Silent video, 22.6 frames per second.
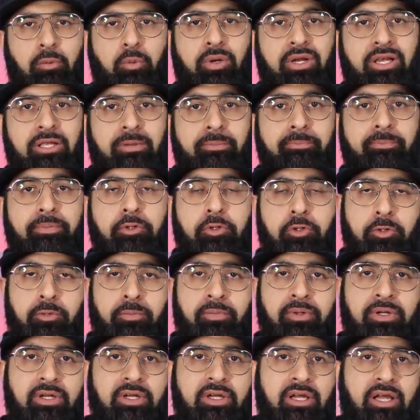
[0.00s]
William
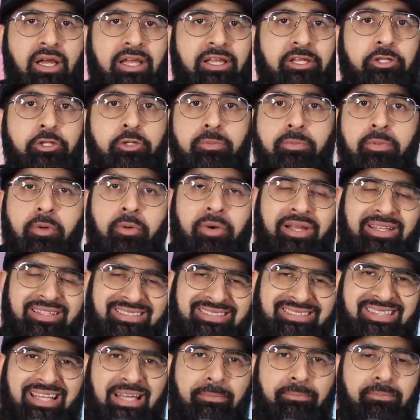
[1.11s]
Blum
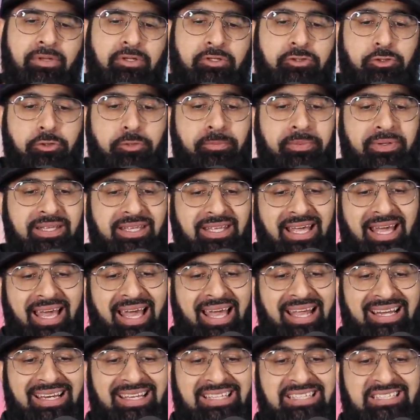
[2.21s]
enumerates them to be
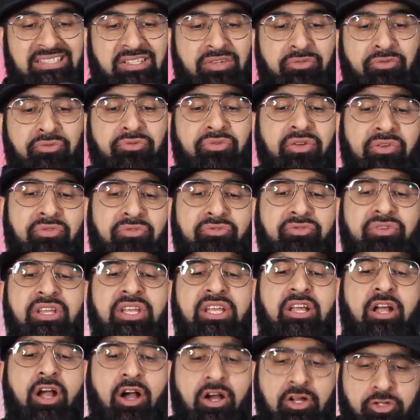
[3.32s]
at least
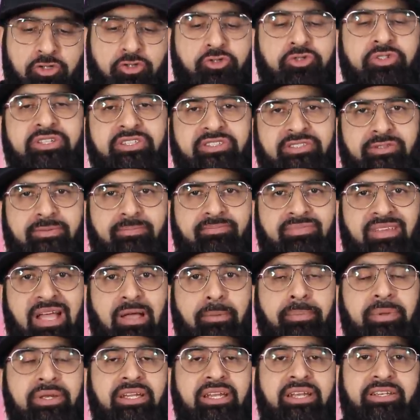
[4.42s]
50 countries that
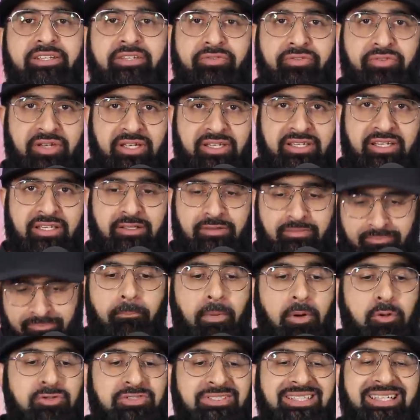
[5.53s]
have been interfered in,
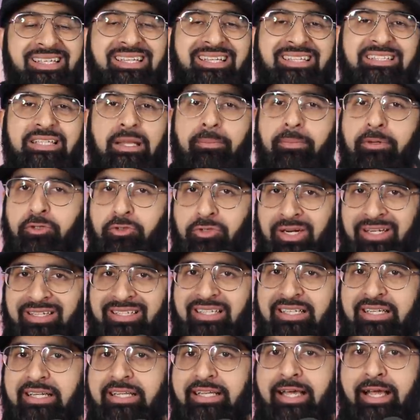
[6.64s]
mostly
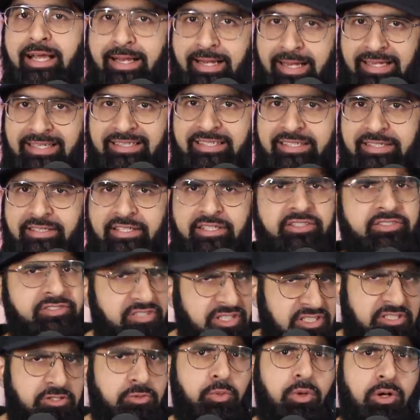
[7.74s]
democratically elected
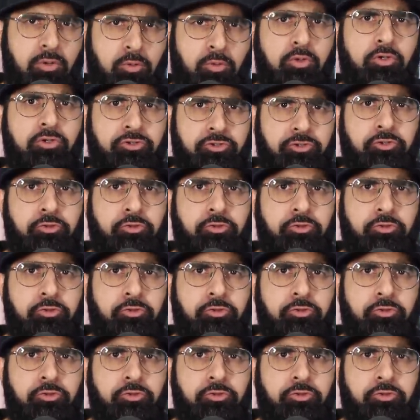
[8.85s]
since World War